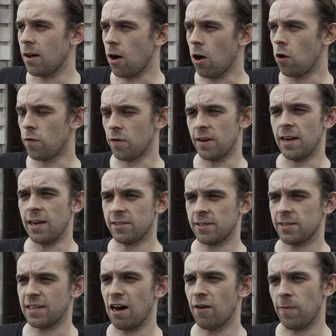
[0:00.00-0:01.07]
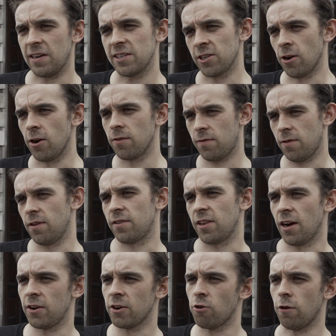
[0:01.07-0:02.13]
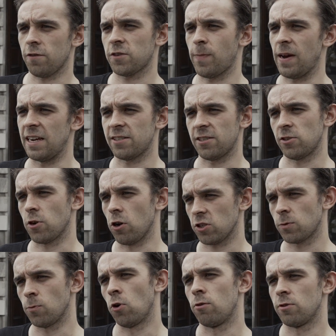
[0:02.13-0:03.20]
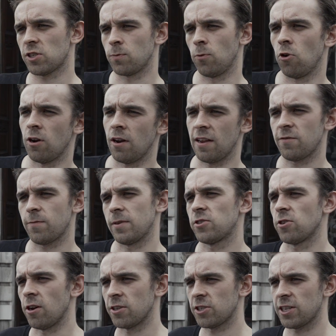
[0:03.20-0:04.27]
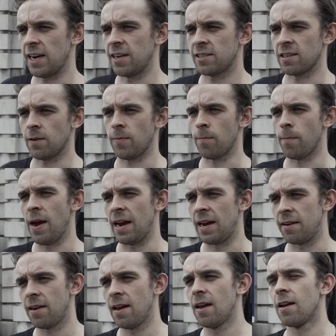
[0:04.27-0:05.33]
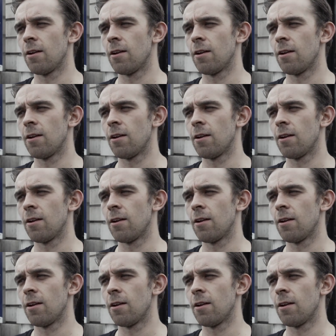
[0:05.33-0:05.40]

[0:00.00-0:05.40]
over the years in Southbanks, you know, the, the undercroft space has got smaller and smaller, and there's been certain changes that have been made.